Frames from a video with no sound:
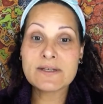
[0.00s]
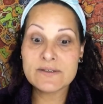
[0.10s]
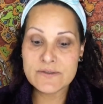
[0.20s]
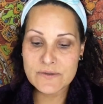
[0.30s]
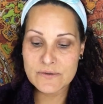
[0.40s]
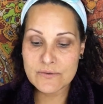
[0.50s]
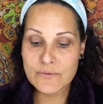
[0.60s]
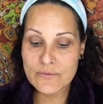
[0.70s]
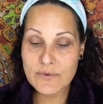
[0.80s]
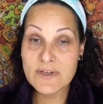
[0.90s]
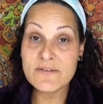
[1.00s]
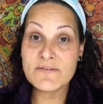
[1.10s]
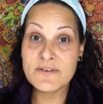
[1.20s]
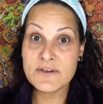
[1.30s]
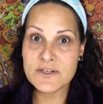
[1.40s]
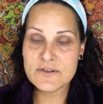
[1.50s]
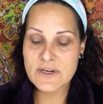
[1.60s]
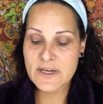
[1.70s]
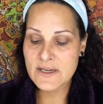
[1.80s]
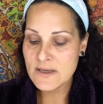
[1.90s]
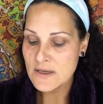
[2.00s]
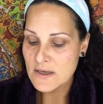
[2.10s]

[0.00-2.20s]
I do run very dry.